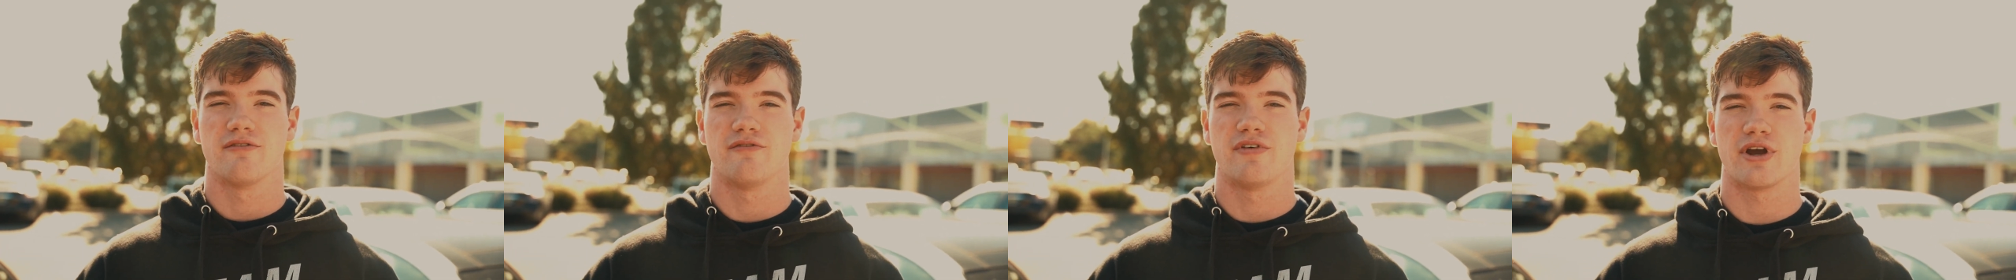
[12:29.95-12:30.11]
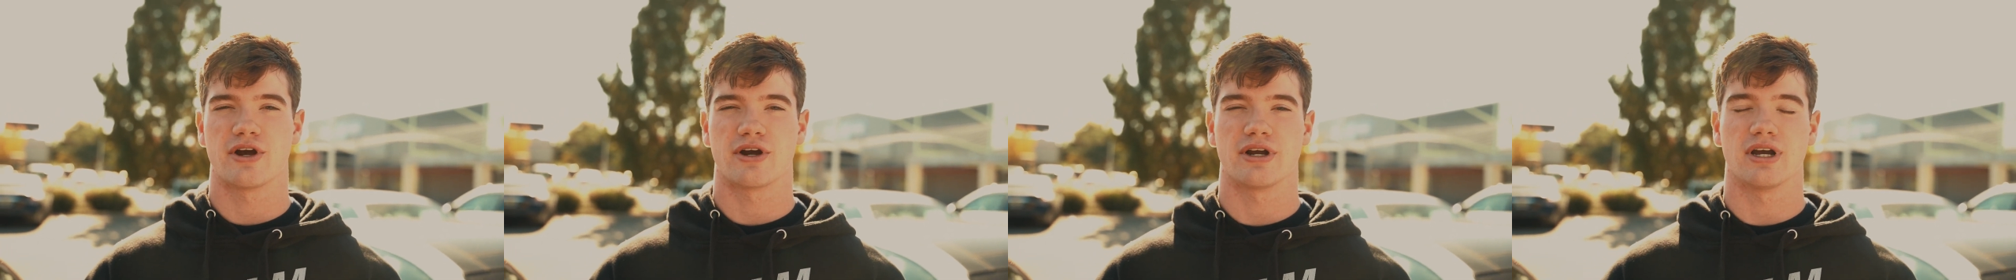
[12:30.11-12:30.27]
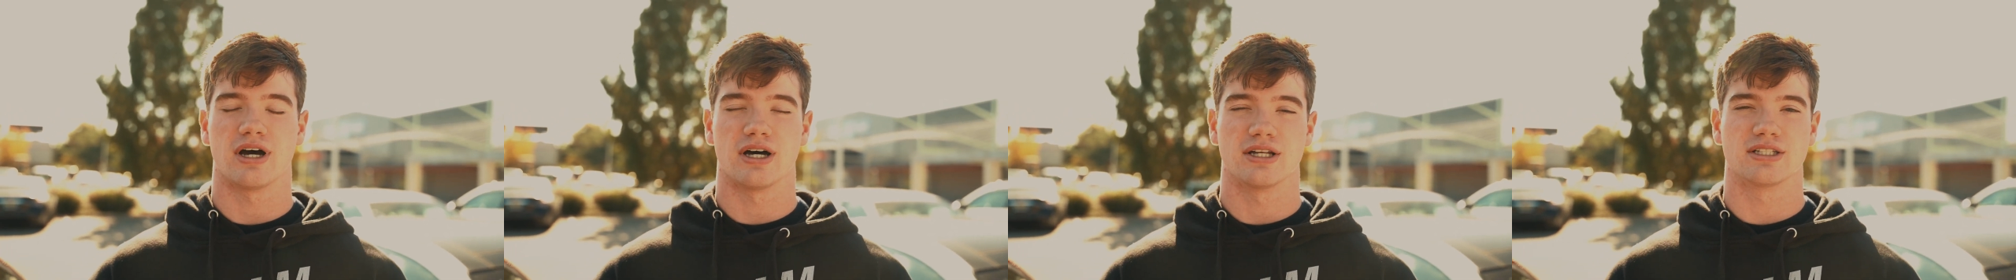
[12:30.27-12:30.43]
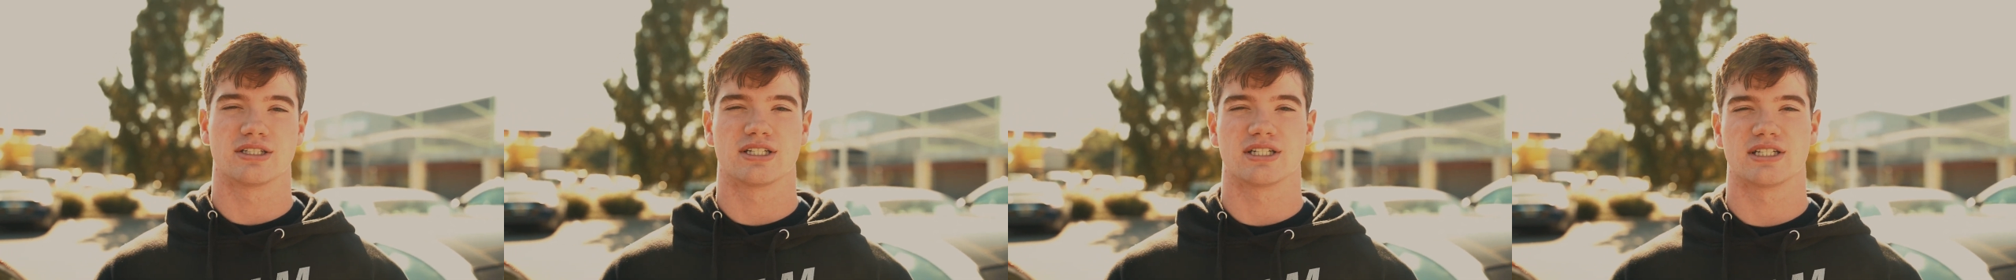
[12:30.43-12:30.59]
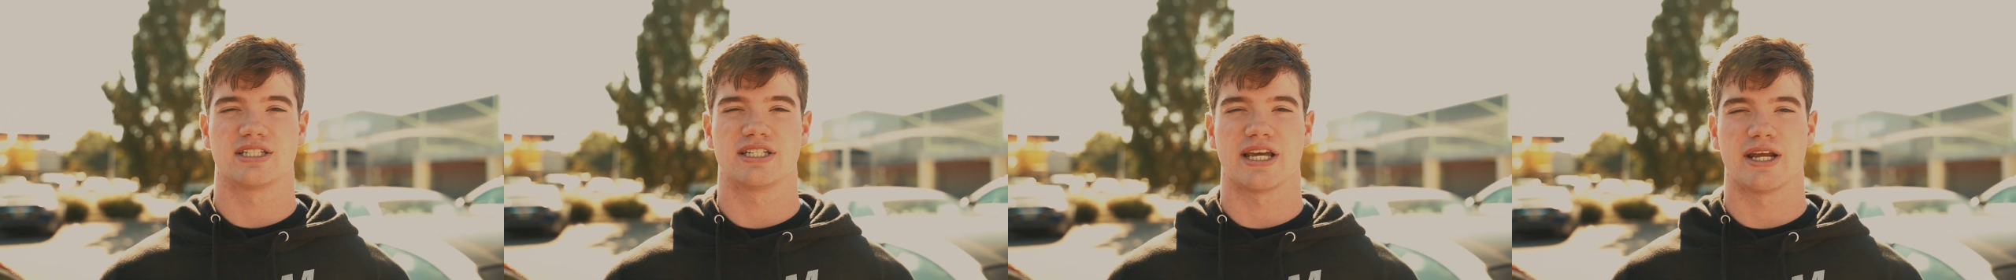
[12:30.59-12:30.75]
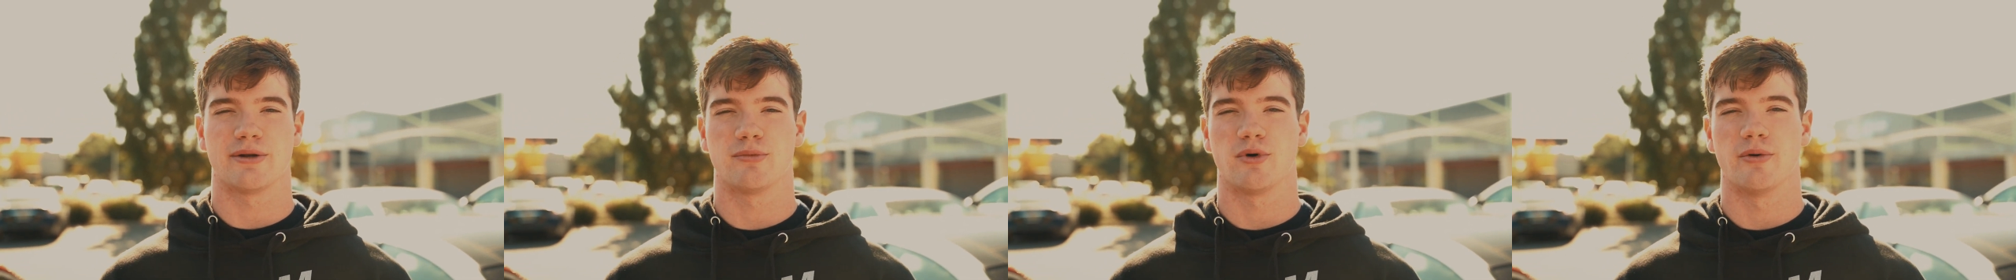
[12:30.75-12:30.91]
very
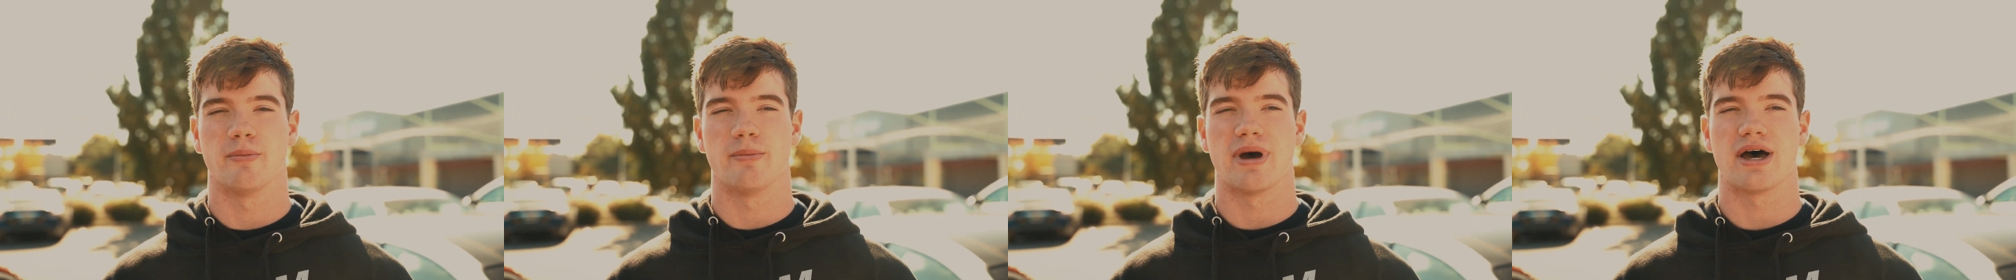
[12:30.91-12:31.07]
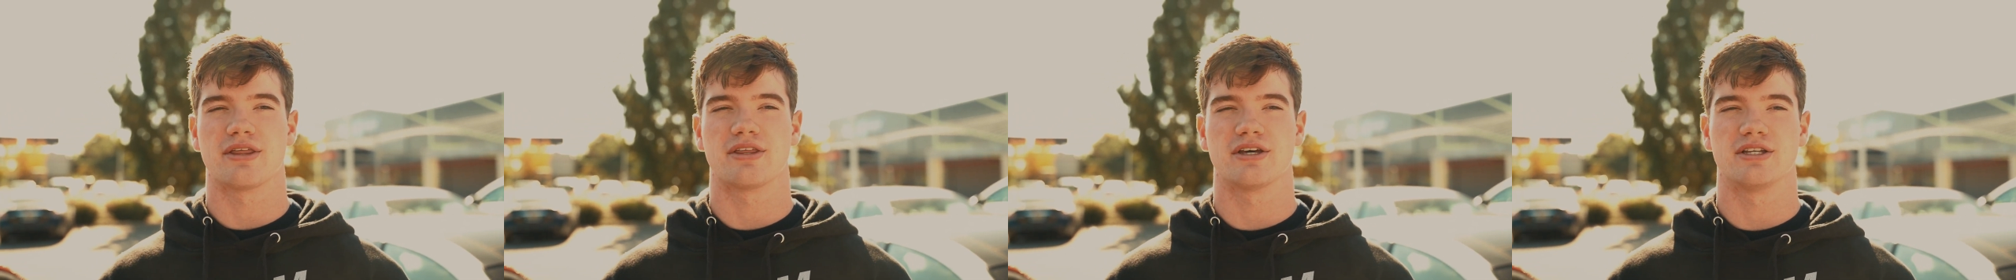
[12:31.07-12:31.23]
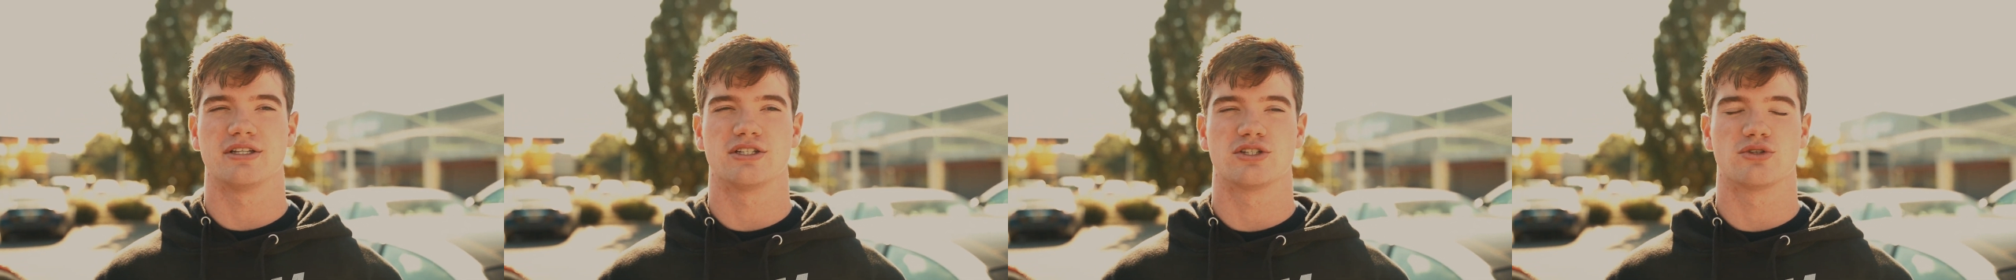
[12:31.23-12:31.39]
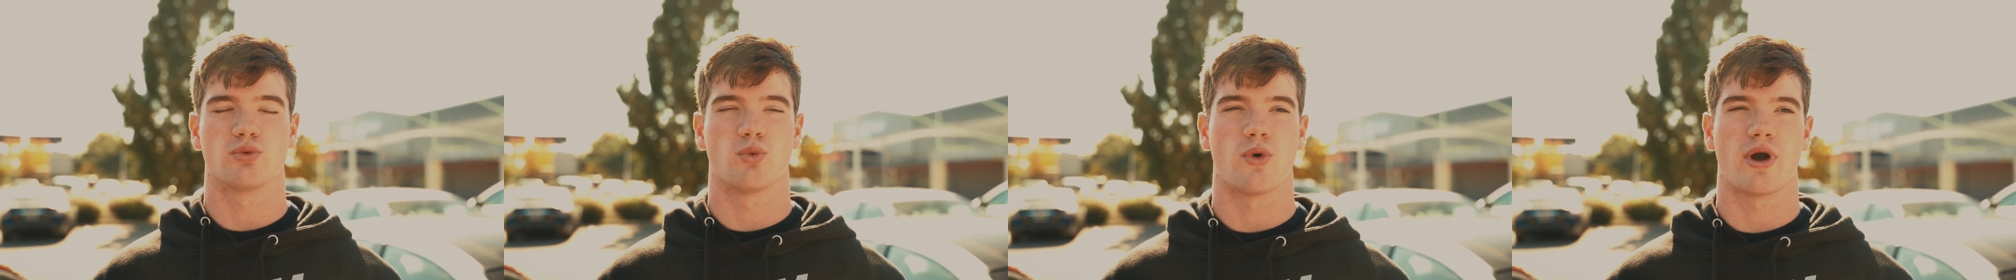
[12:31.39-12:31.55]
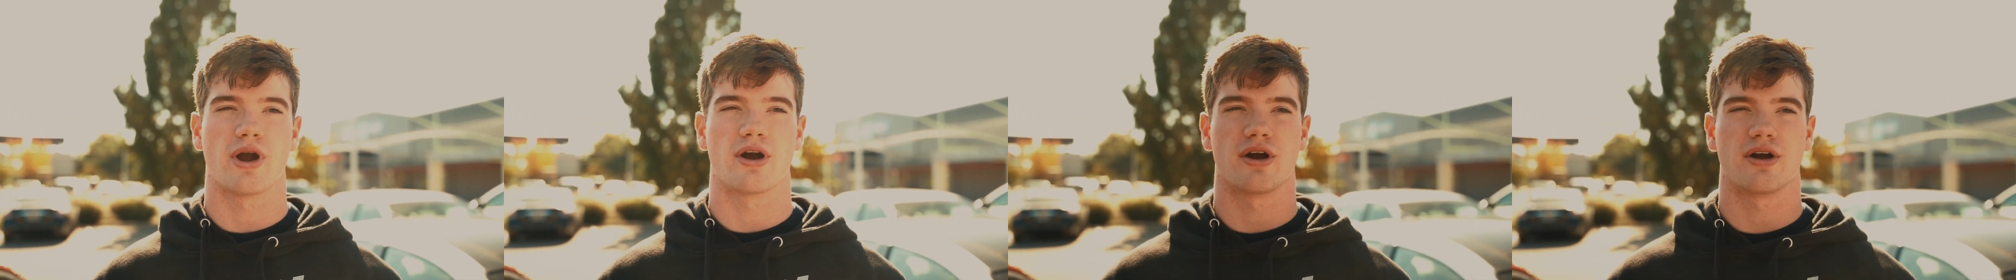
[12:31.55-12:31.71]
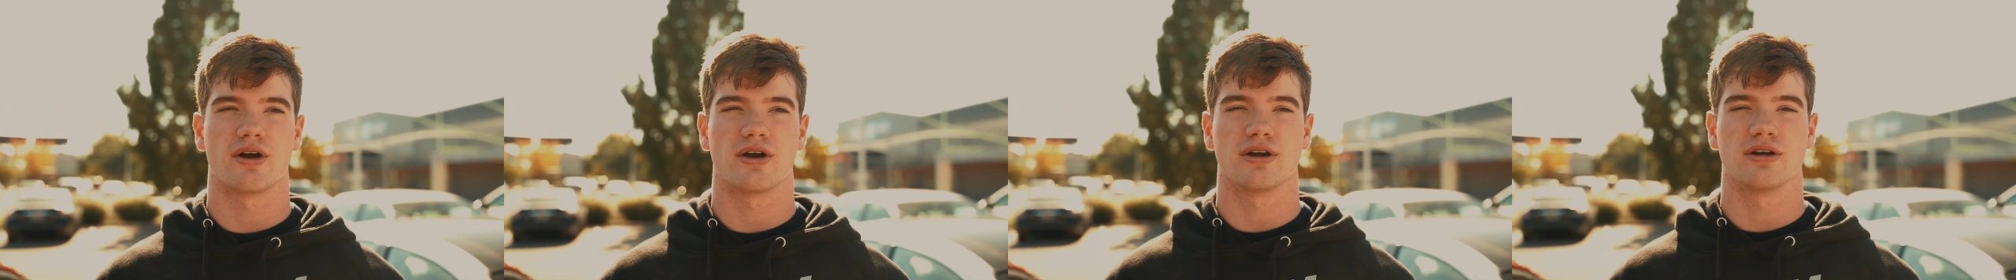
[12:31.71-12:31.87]
unsustainable methods
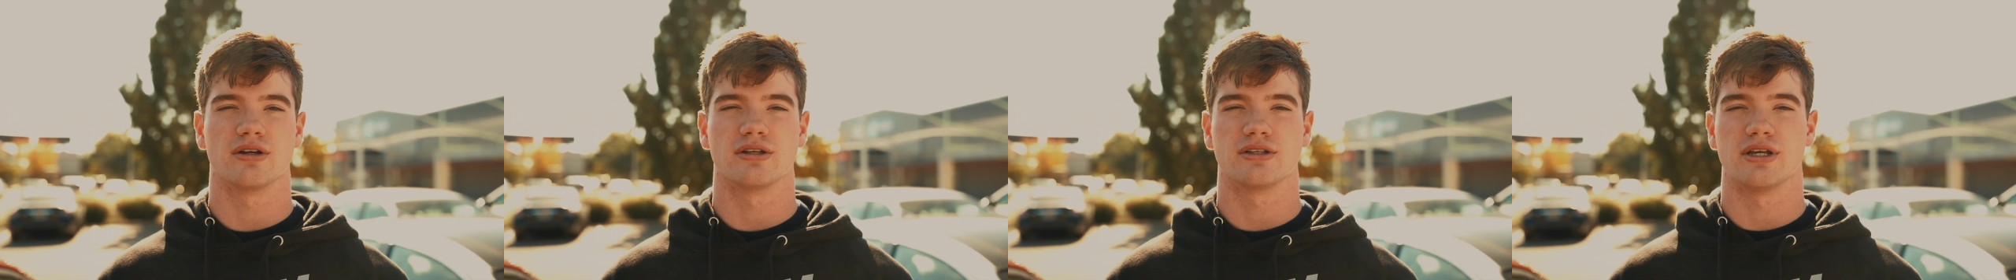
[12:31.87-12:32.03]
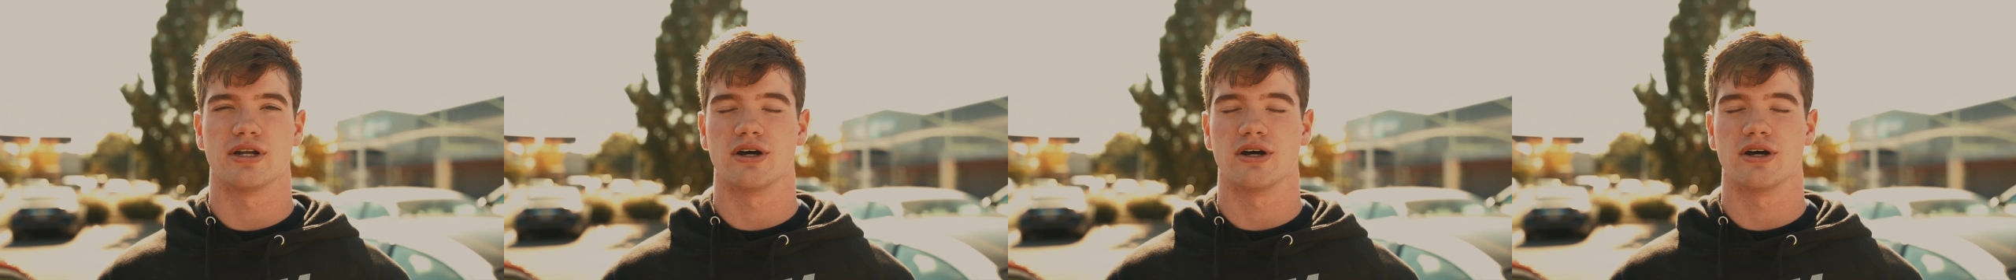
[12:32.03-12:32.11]
where,